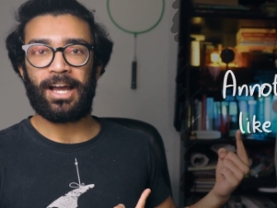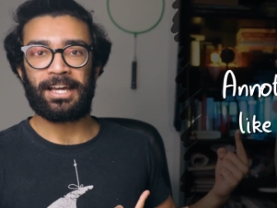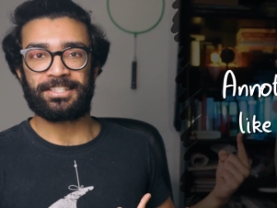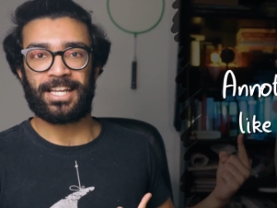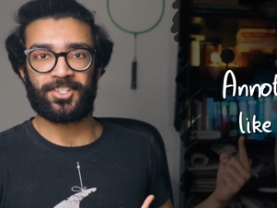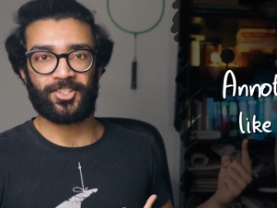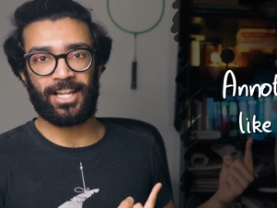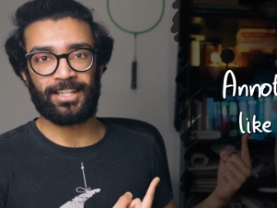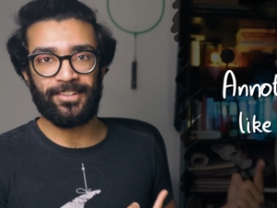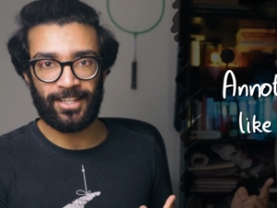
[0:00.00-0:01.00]
annotations
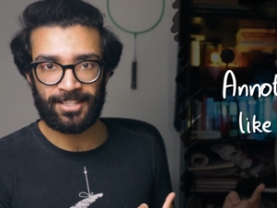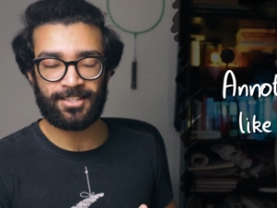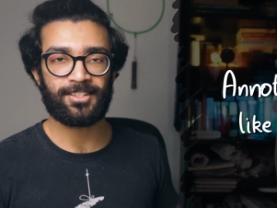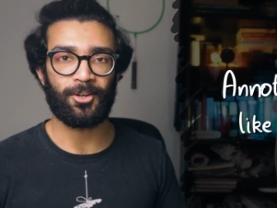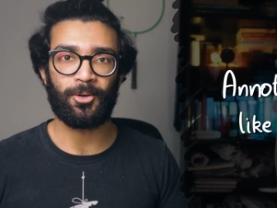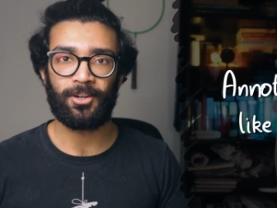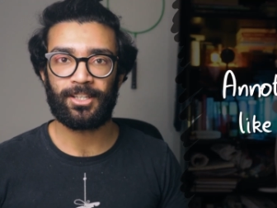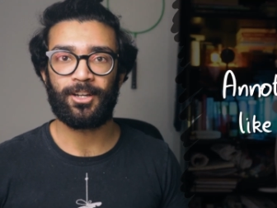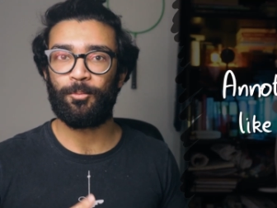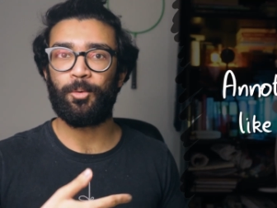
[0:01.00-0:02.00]
like this, or you know